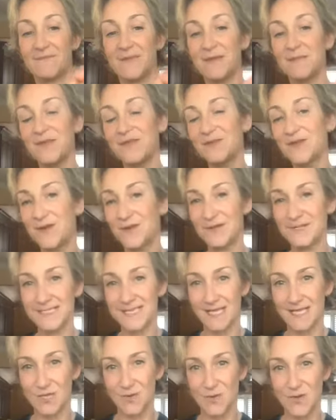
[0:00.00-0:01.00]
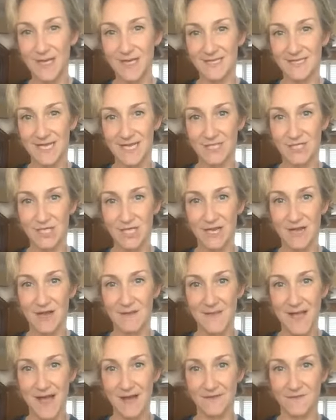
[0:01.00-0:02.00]
Maybe you notice that the oils actually
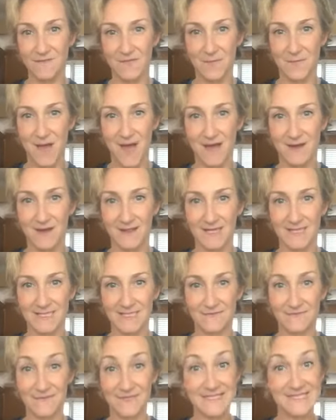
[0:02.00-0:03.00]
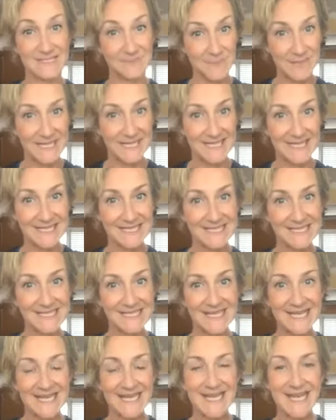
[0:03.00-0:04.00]
come out of the bottle at different
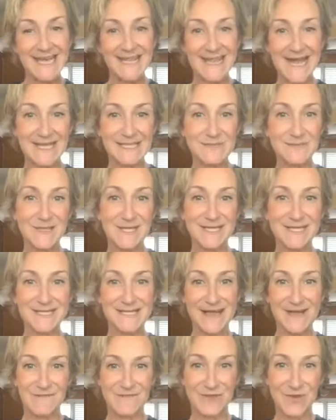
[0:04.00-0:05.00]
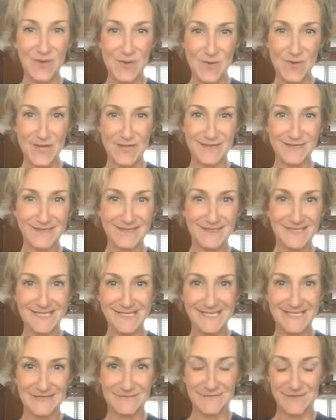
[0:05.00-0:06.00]
speeds. That's because every oil
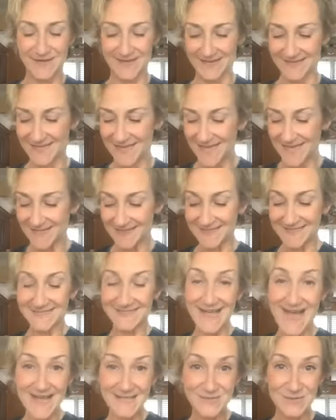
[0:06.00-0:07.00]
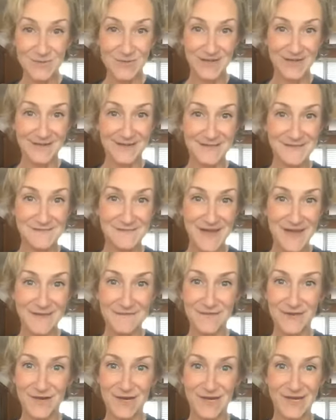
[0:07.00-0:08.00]
is different. This last oil, this
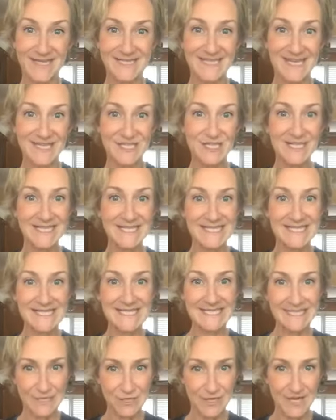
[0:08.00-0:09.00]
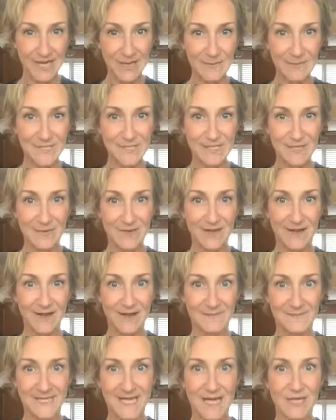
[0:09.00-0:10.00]
vetiver, it's actually a syrup, so it
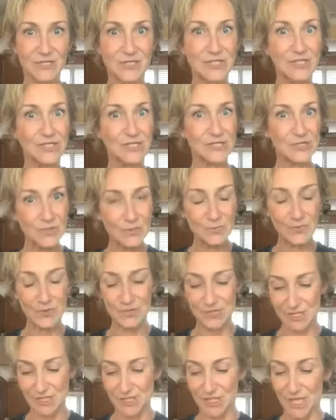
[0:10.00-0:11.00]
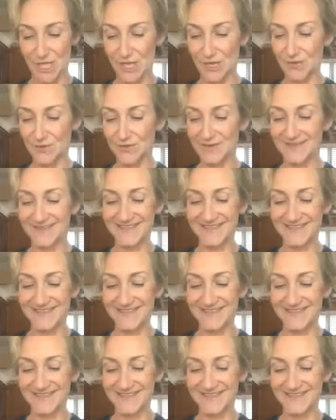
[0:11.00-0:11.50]
comes out super slow.